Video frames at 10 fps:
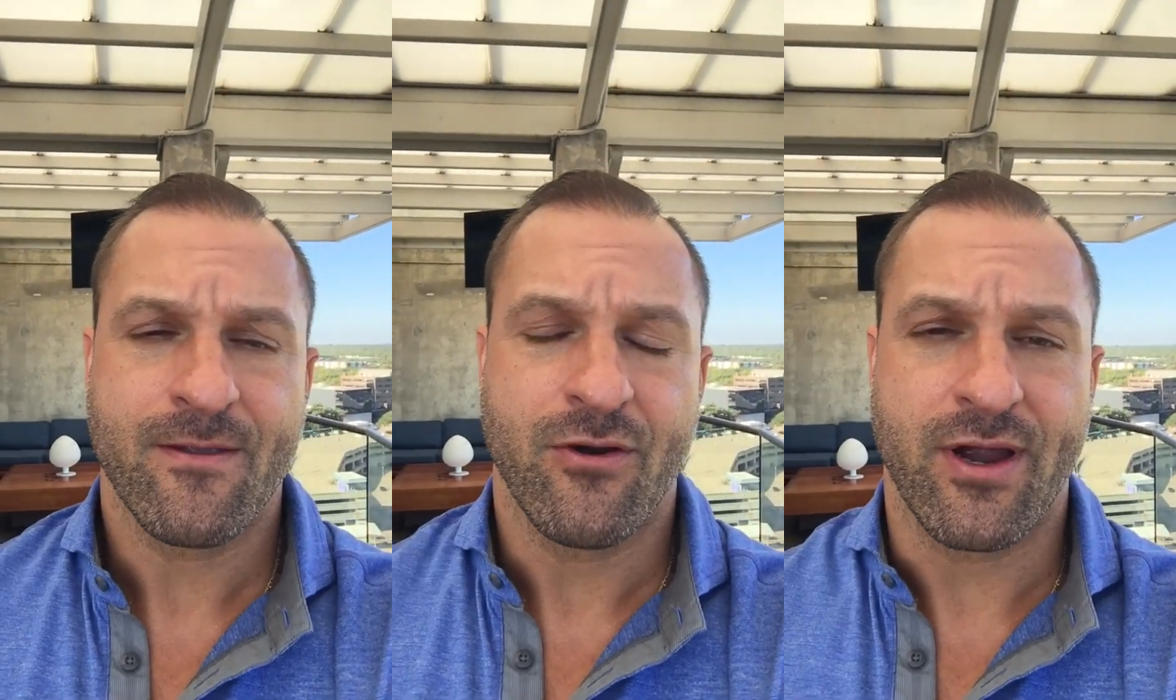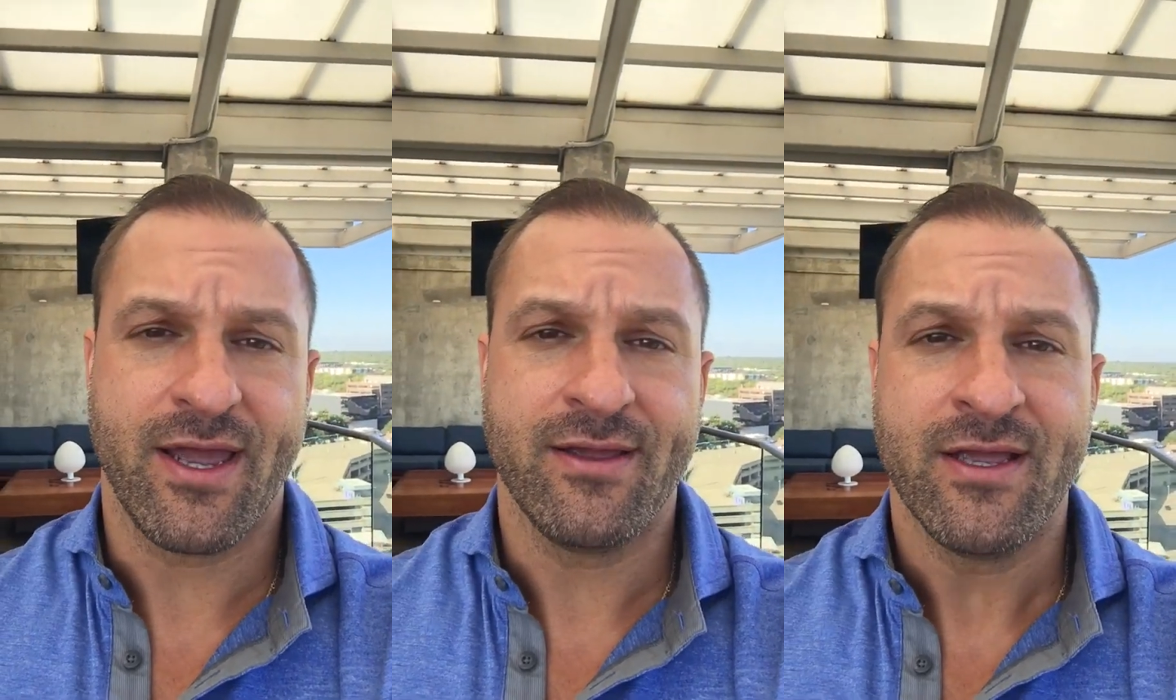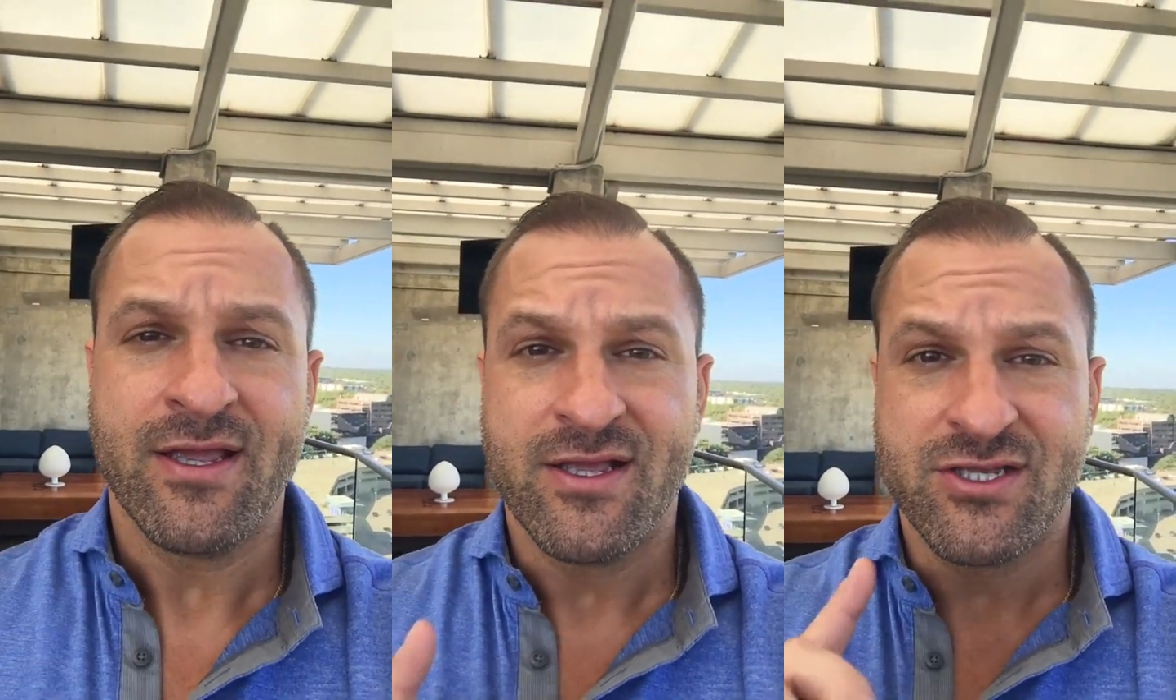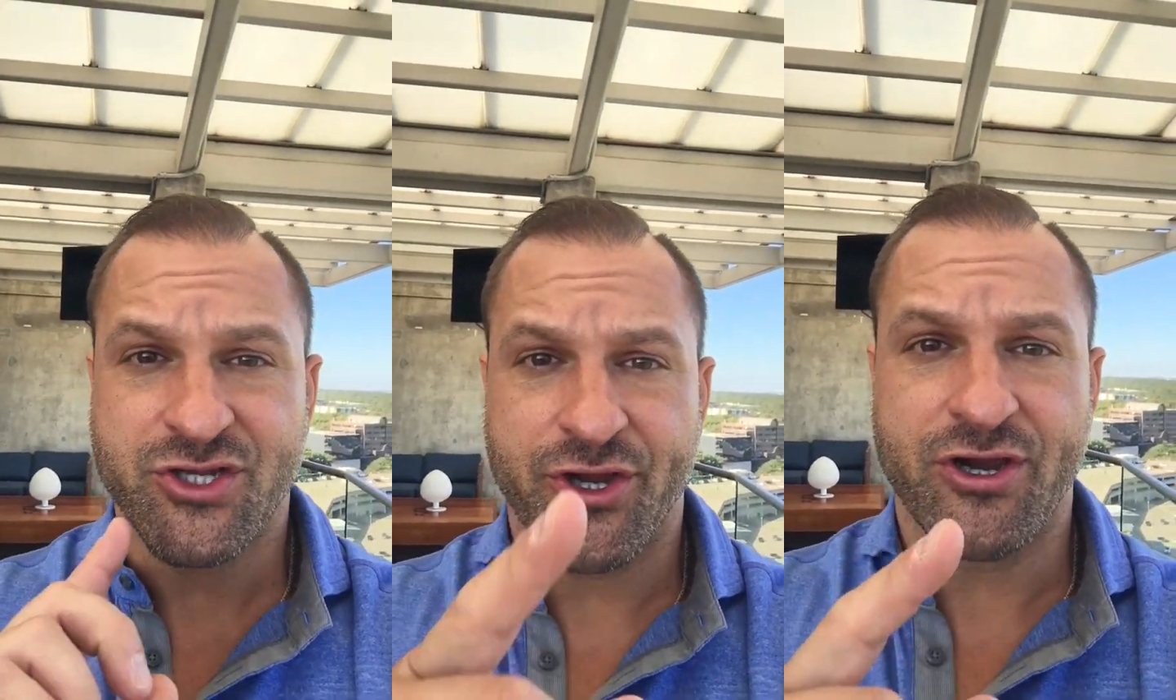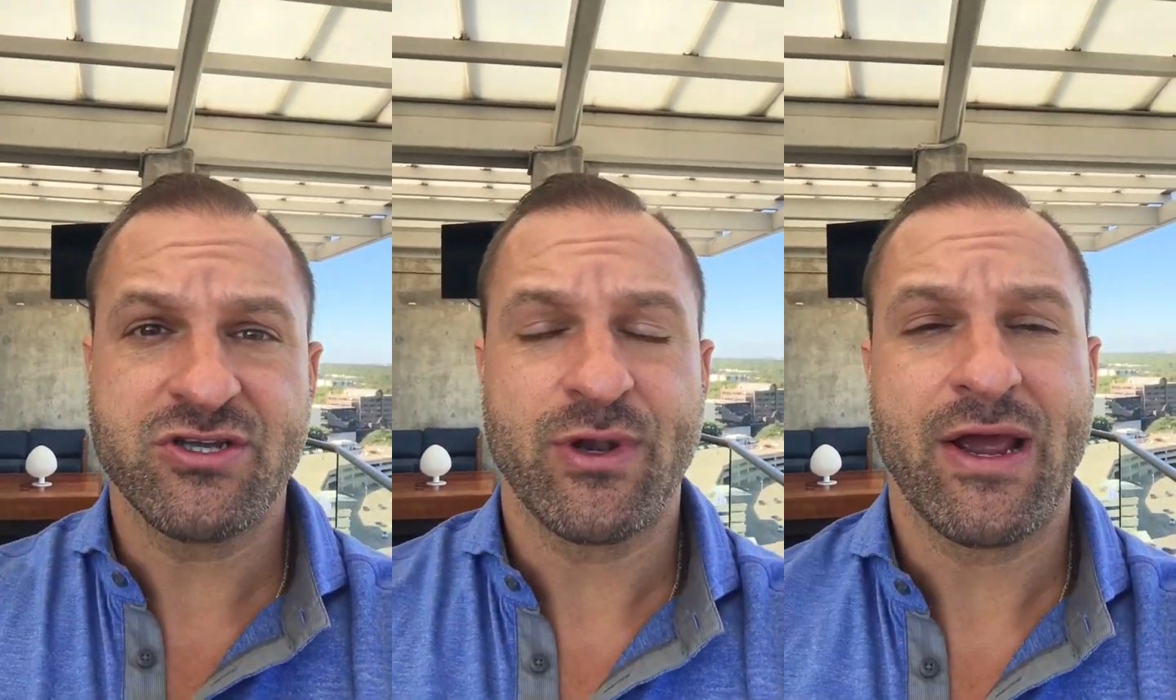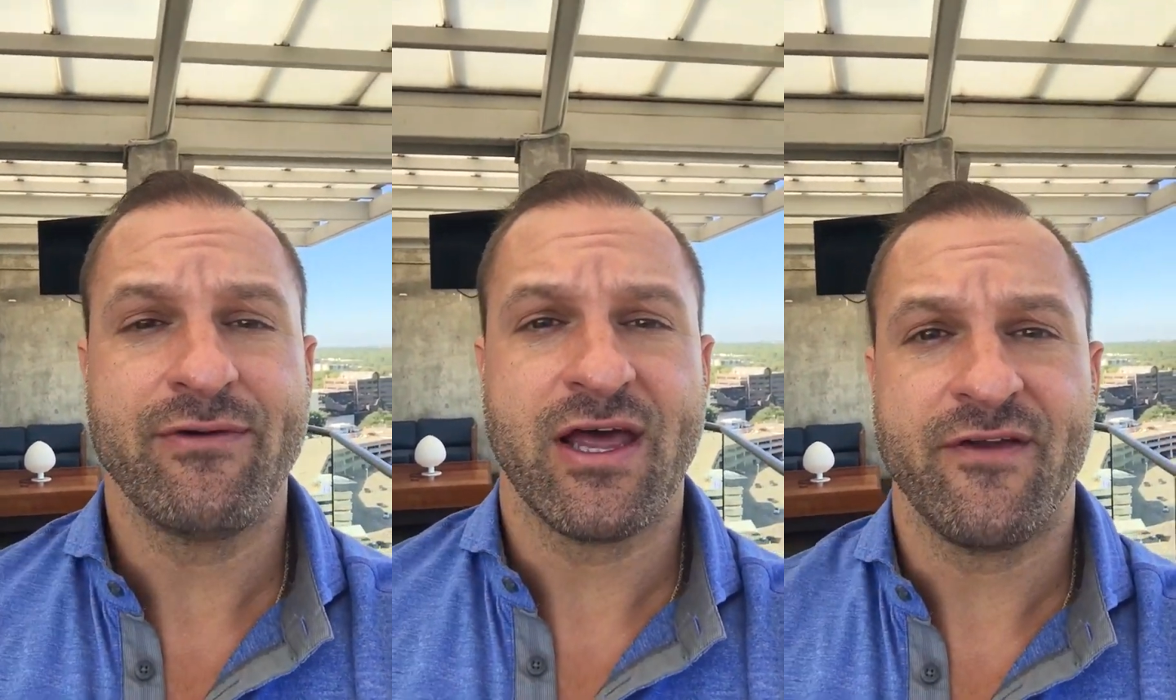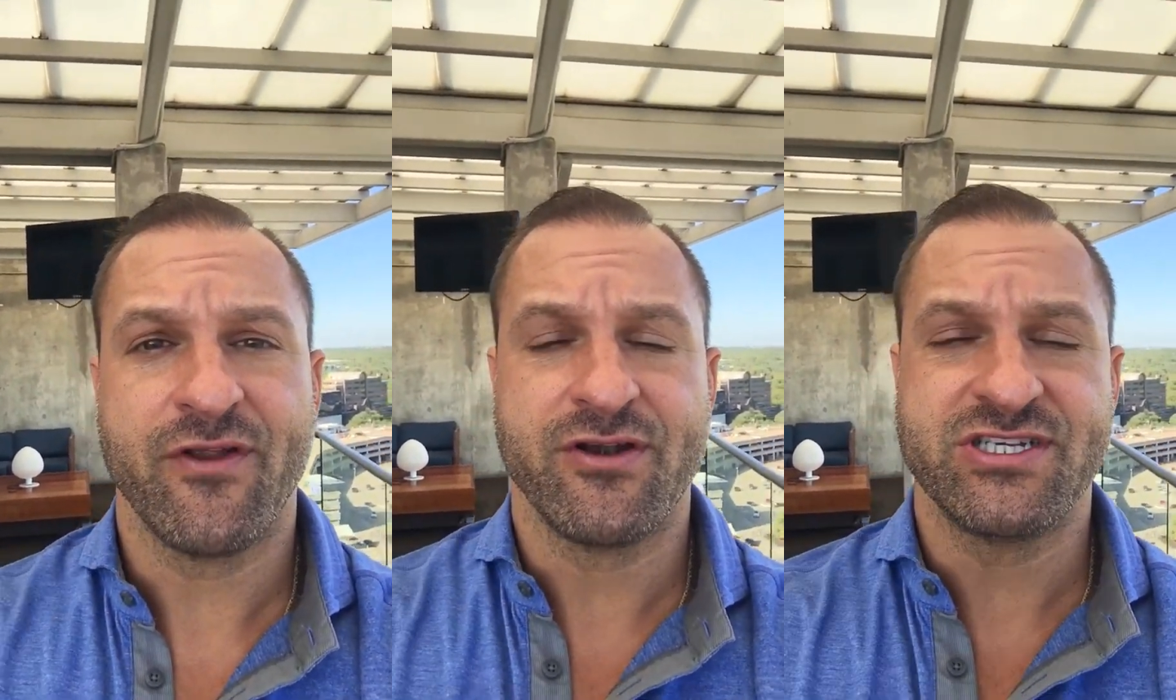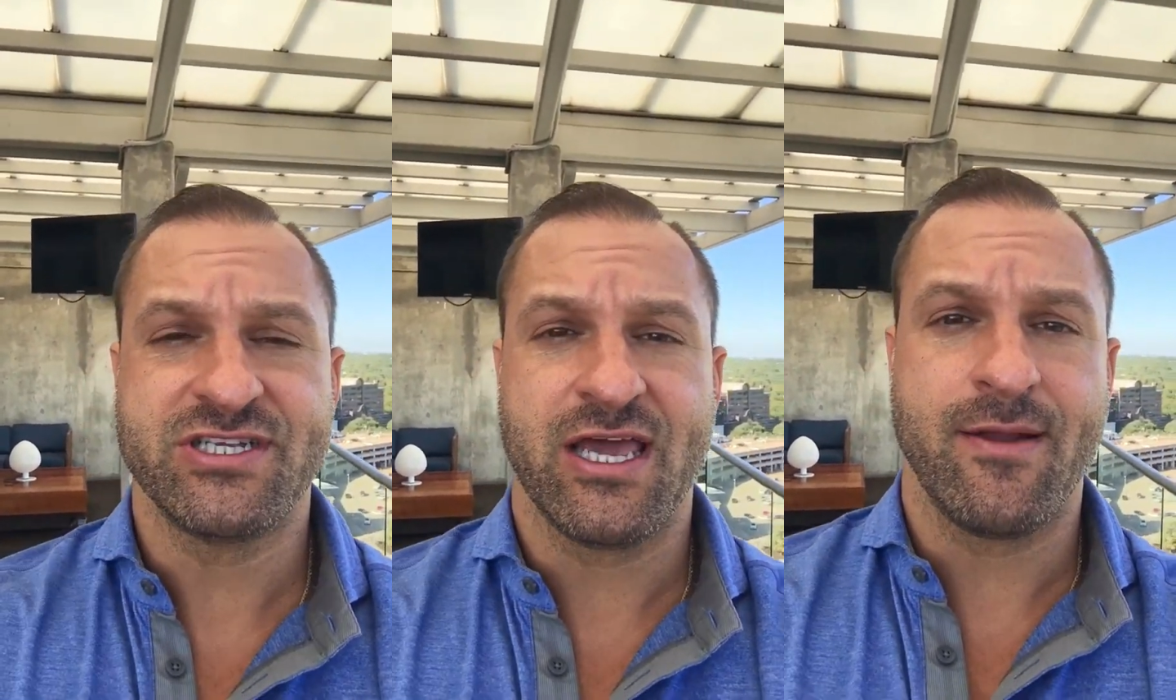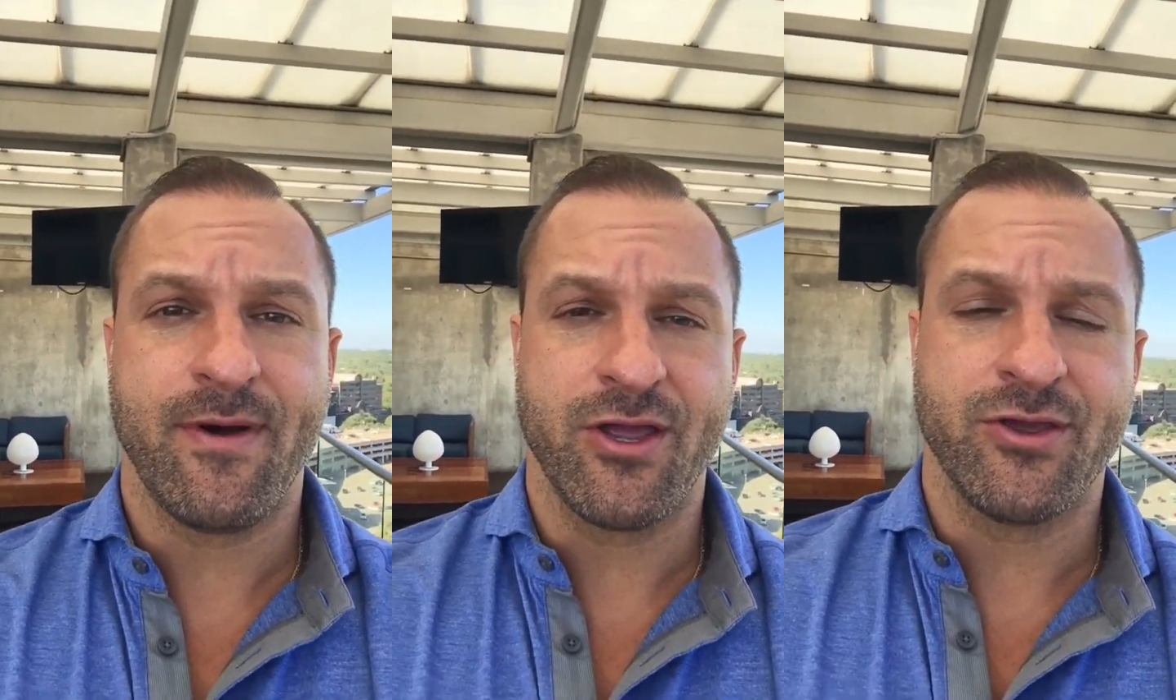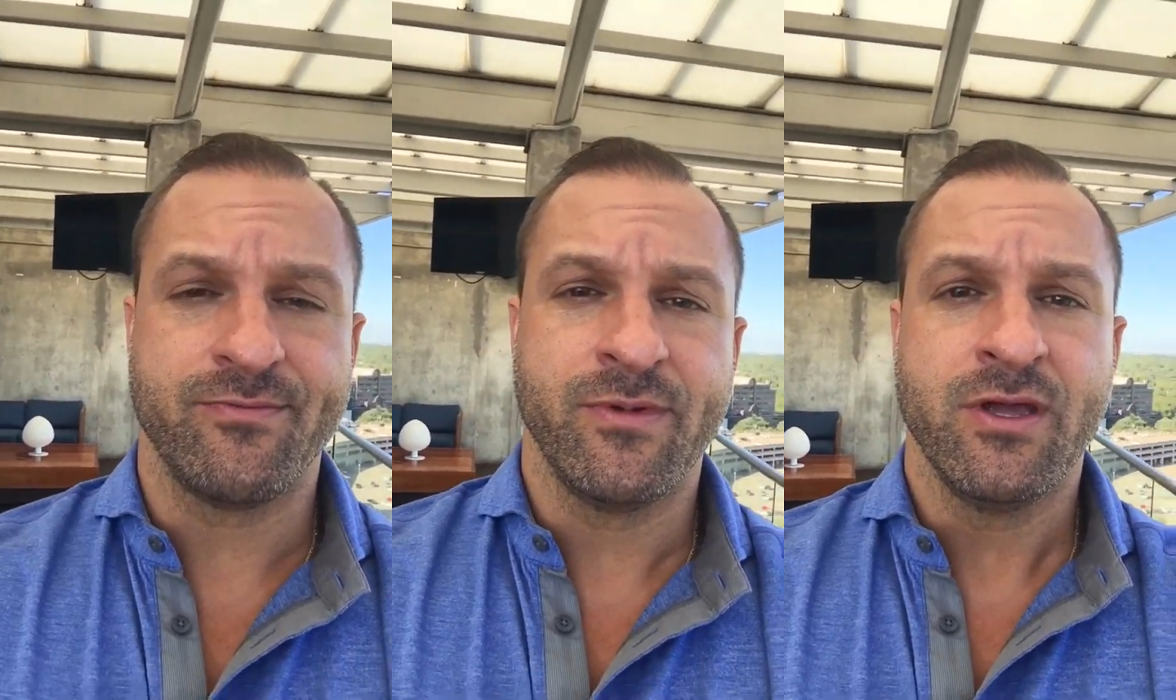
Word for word: All right? So here's what I would like you to understand about you.